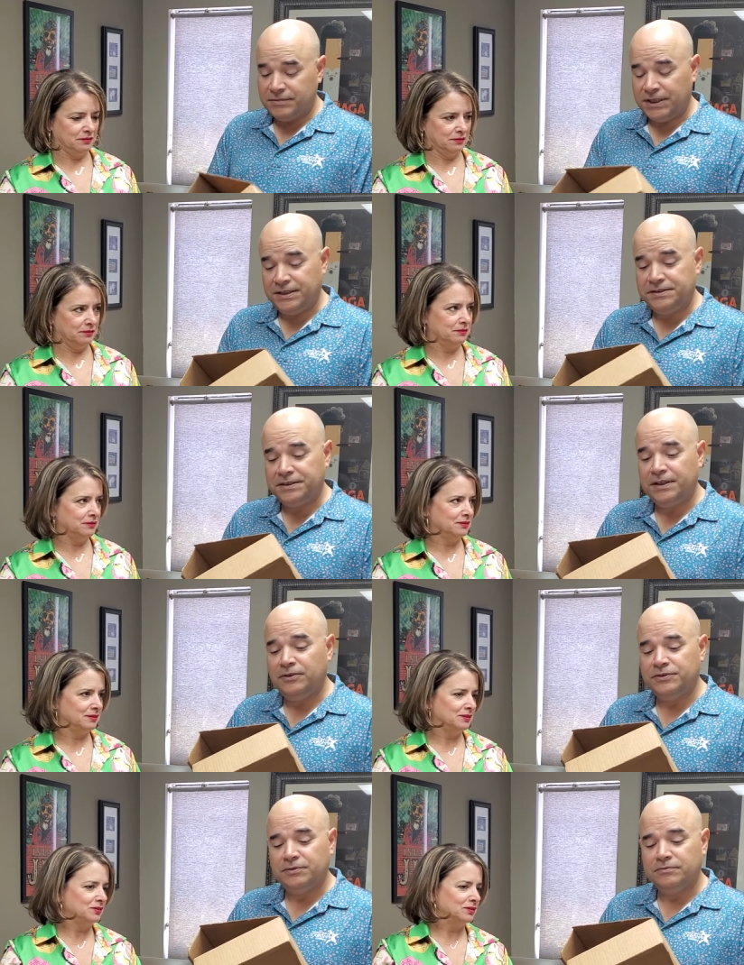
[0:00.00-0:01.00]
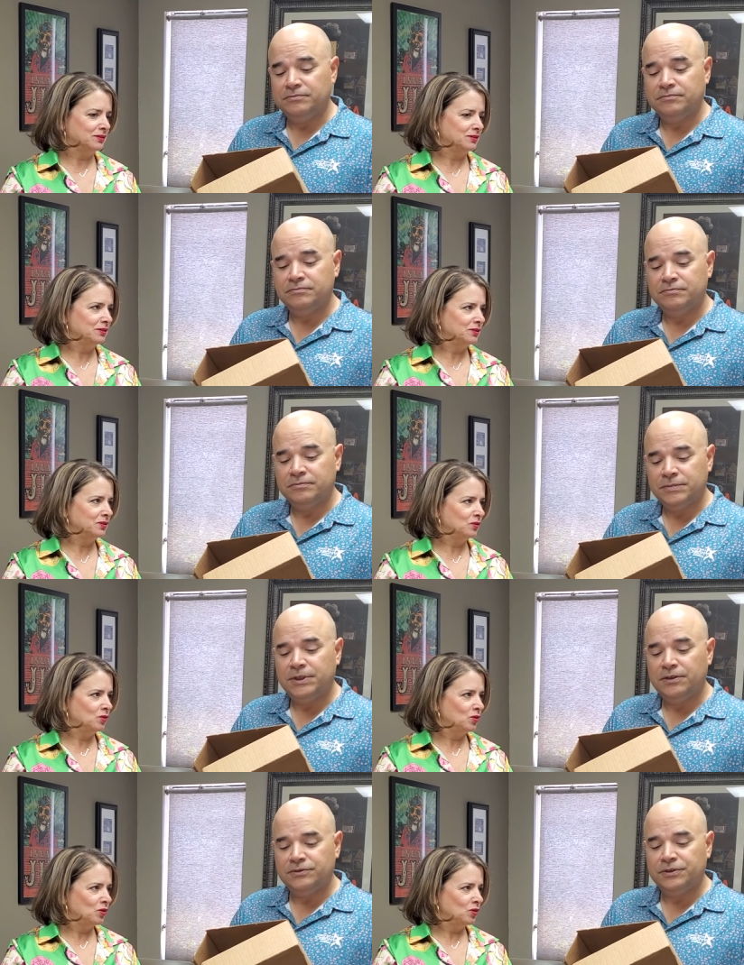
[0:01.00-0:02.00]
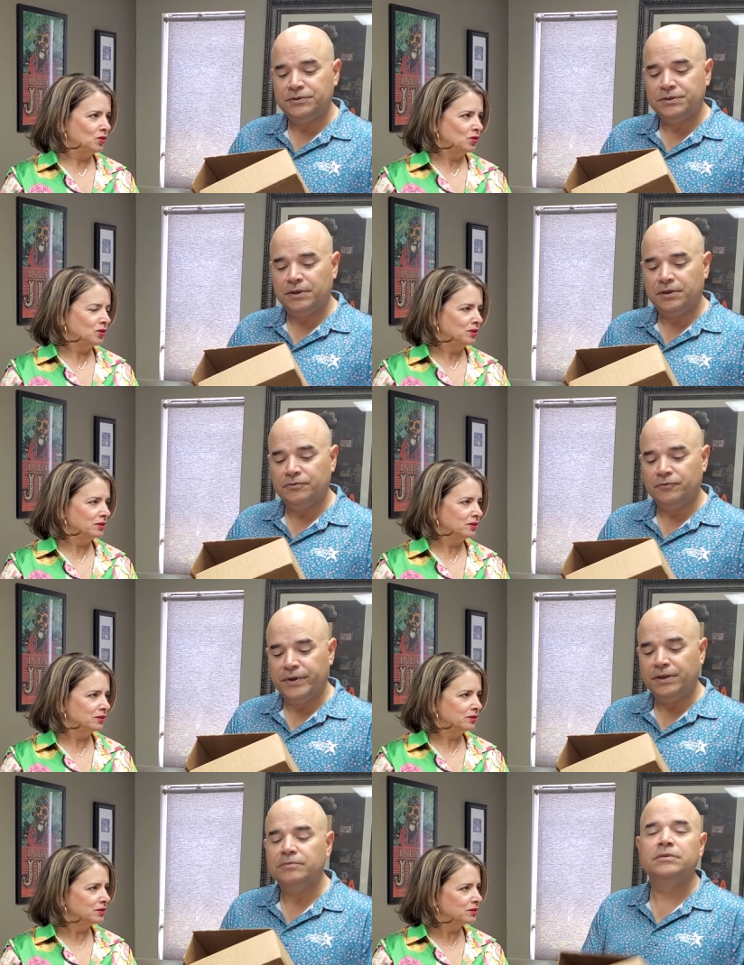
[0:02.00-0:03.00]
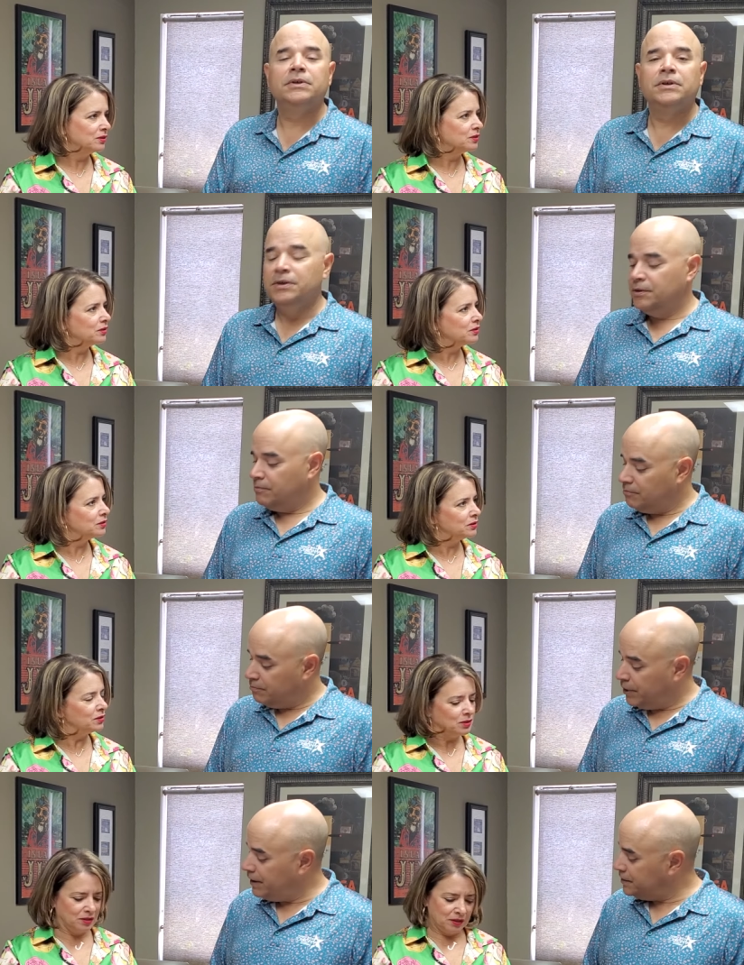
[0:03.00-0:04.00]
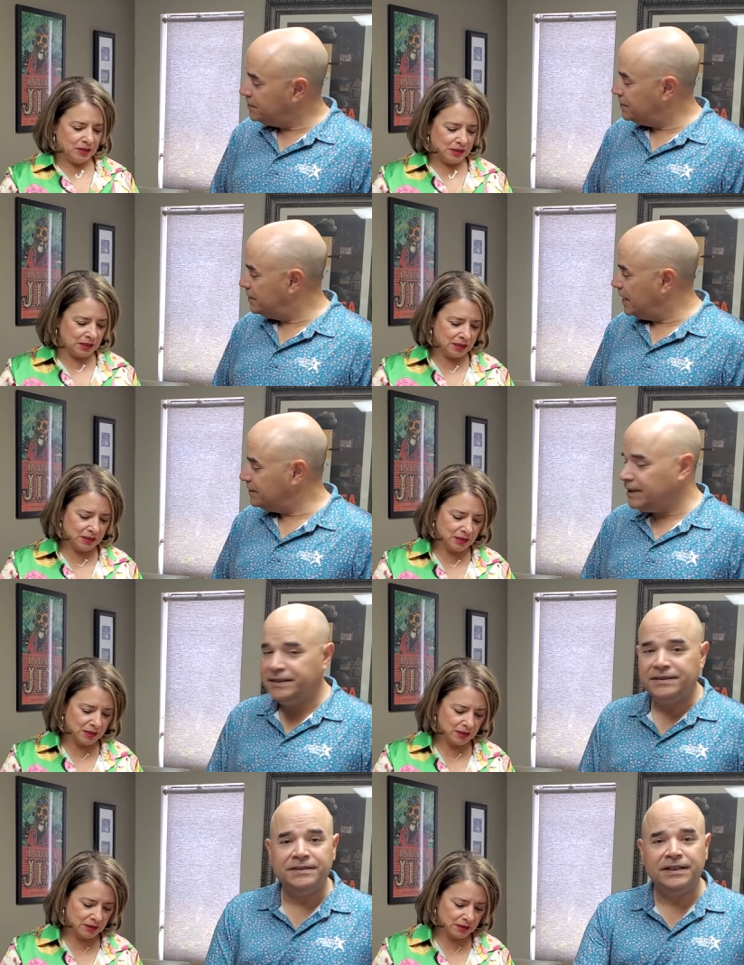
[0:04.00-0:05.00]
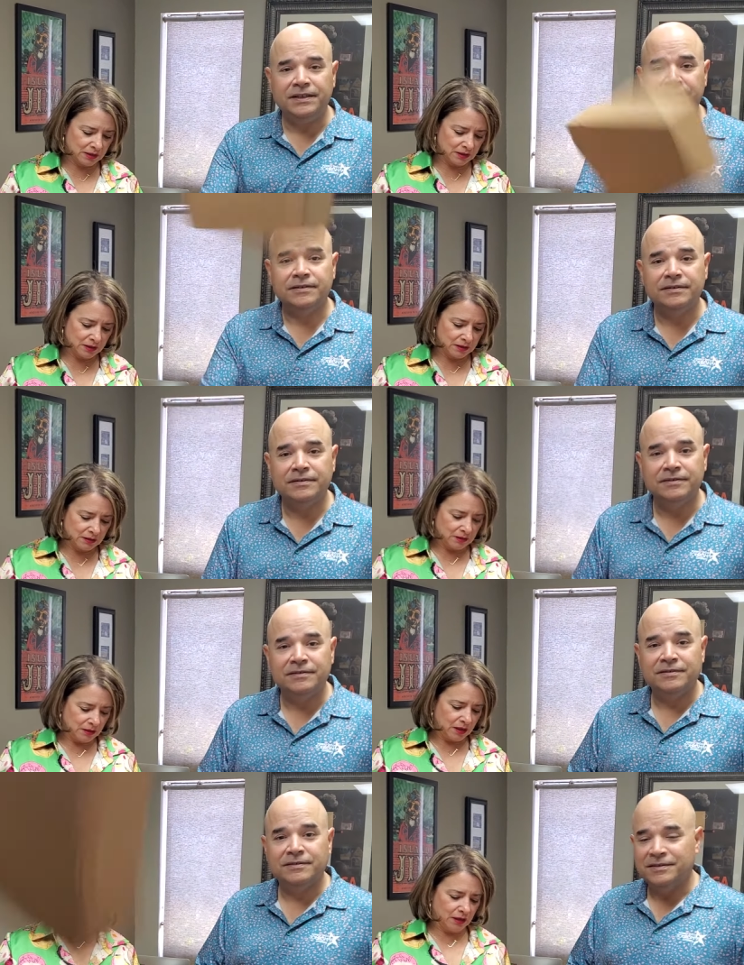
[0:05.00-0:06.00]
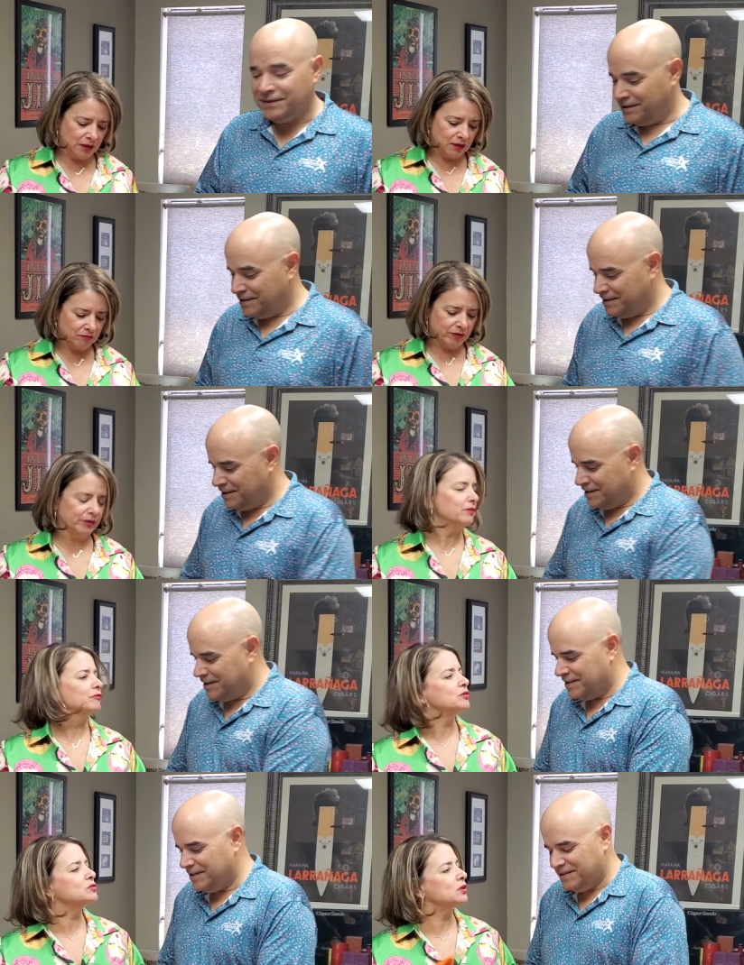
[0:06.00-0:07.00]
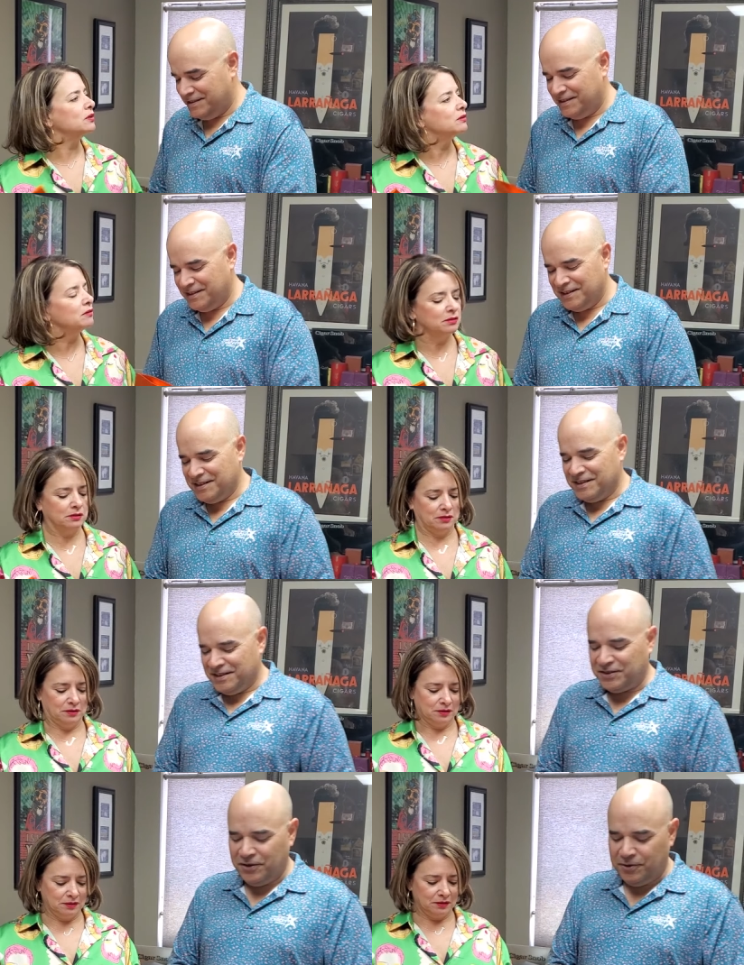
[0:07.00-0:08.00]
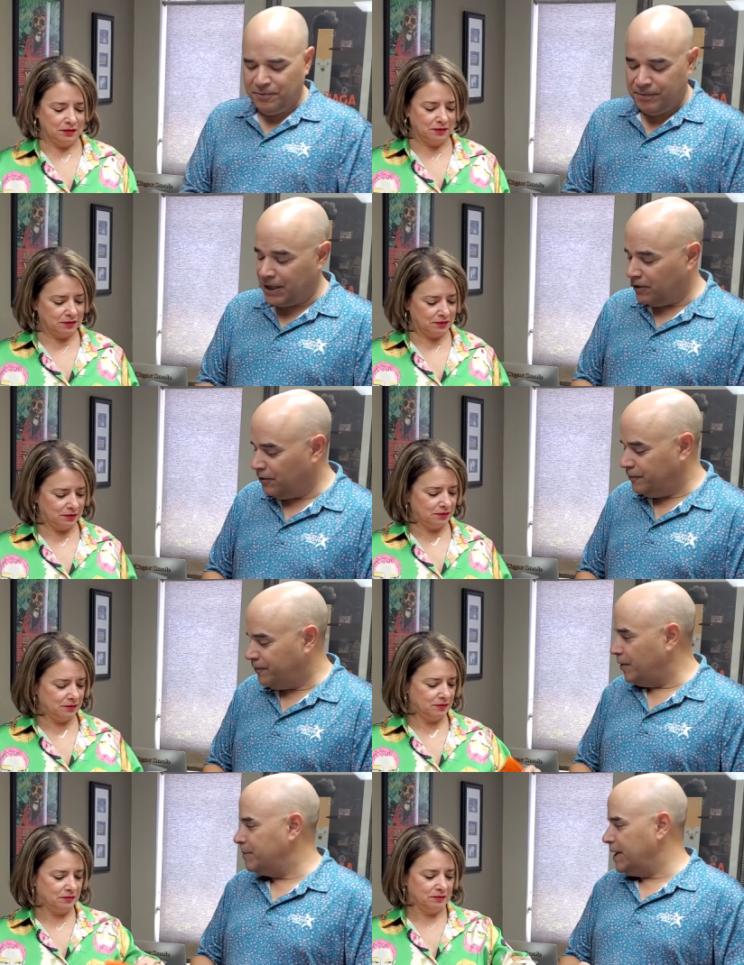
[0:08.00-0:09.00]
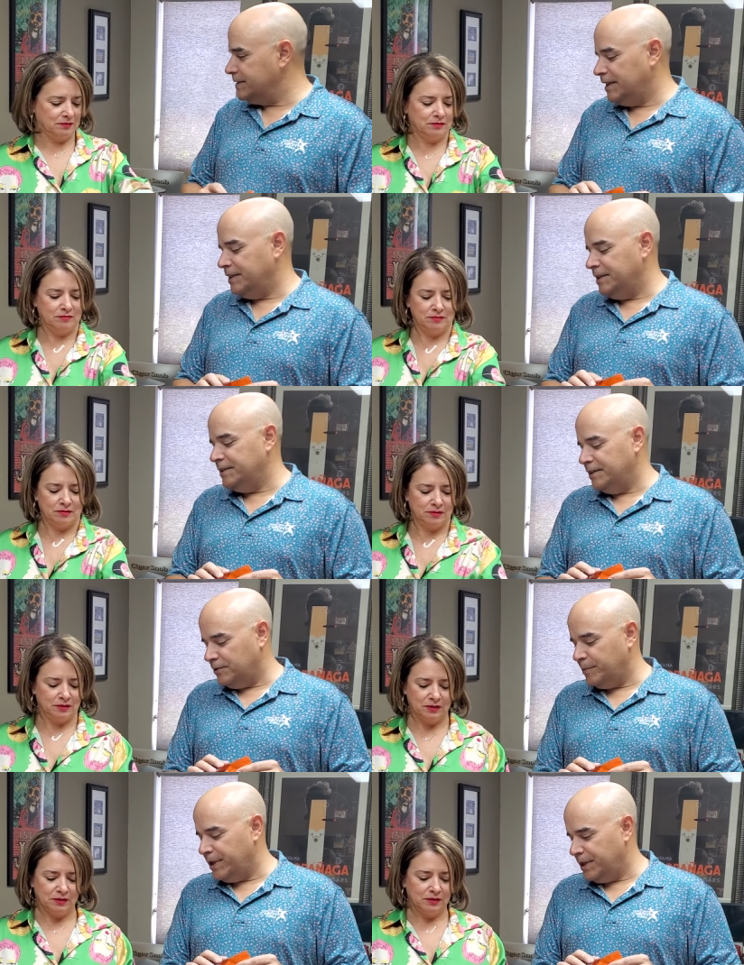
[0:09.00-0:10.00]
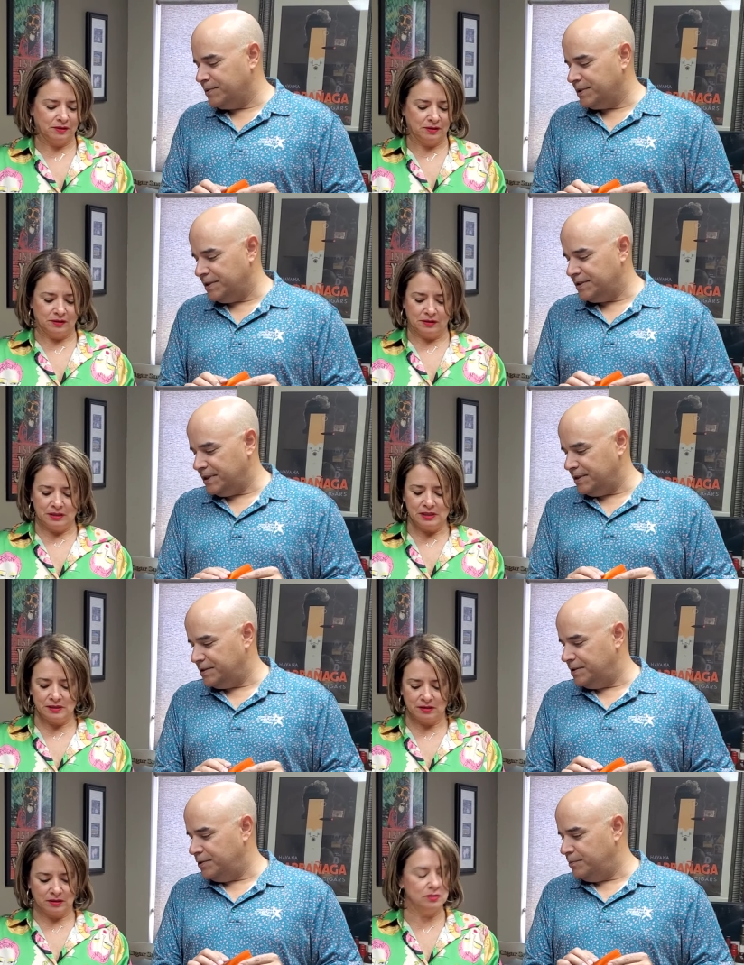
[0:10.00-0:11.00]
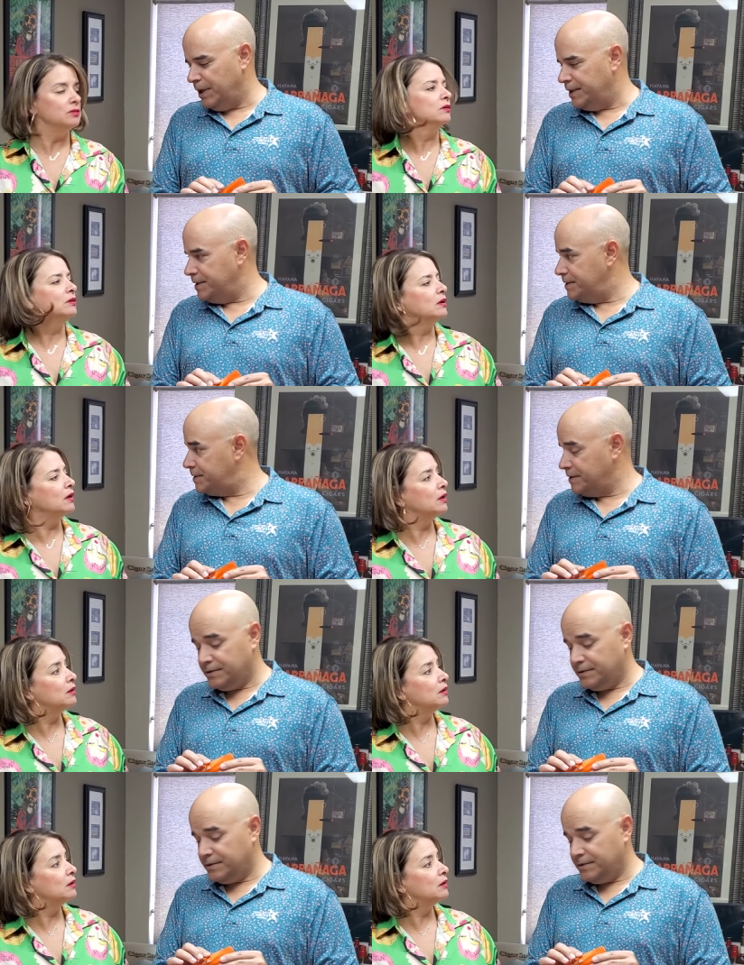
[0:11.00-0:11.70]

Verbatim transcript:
Speaker 1: That did say Illusione. Illusione Cigar, Reno. But it's Casa 1910.
Speaker 2: Huh, very confusing.
Speaker 1: So Manolo from Casa 1910 told me that he was going to send us the new blends.